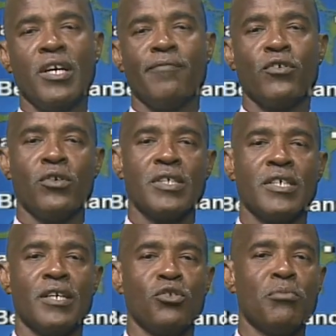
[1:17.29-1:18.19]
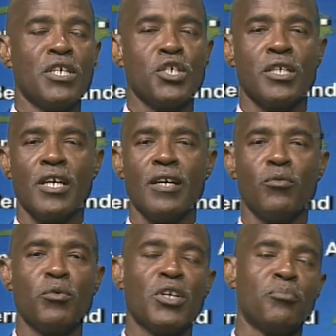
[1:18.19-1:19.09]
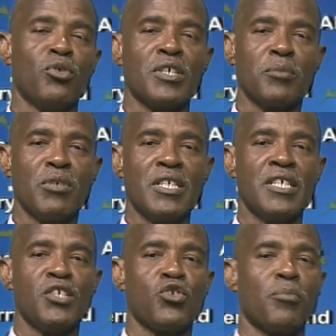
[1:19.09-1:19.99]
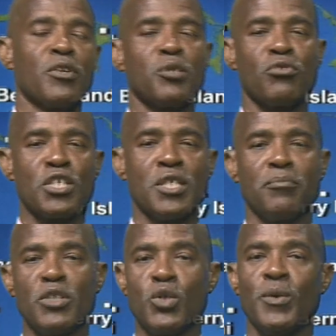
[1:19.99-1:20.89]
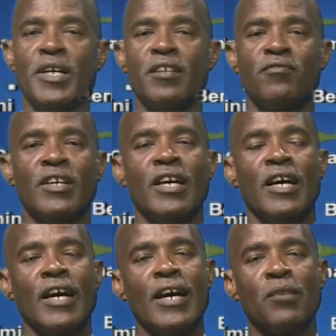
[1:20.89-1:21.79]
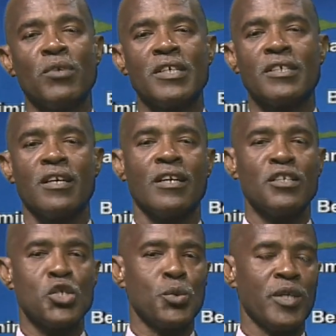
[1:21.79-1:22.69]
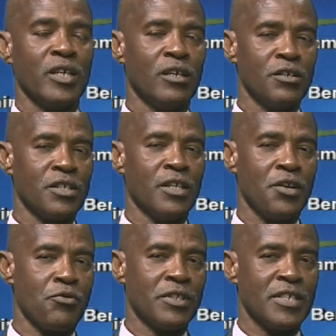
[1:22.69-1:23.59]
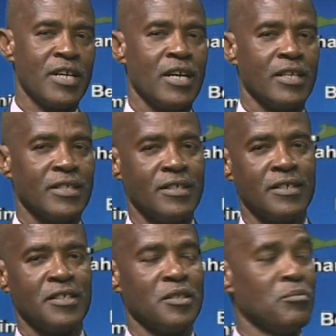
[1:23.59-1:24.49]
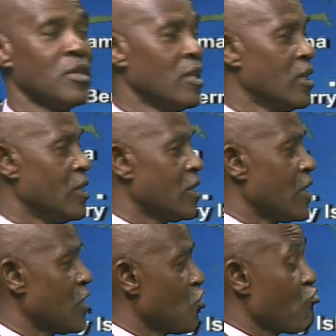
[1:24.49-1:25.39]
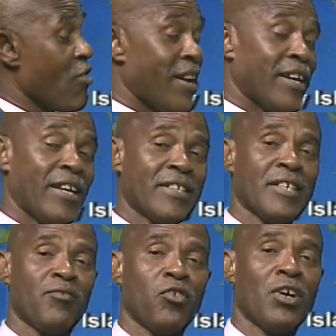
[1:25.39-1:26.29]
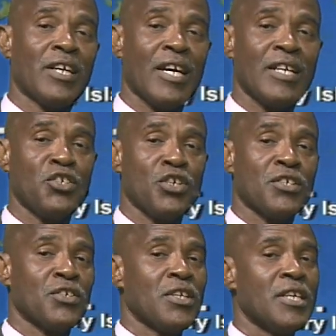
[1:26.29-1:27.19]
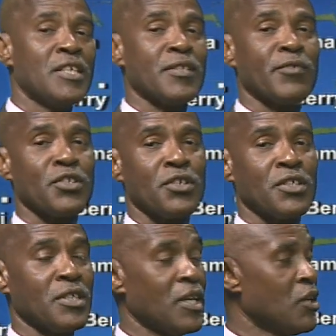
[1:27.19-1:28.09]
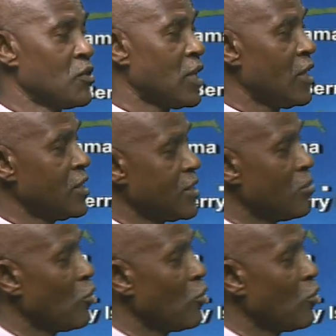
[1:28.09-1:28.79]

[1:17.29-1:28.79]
Of course, yeah, you mentioned uh, we could possibly see Tropical Depression number 12, and we could start issuing alerts later on tonight as the system is uh, trying to get itself organized just to the east of the Turks and Caicos Islands and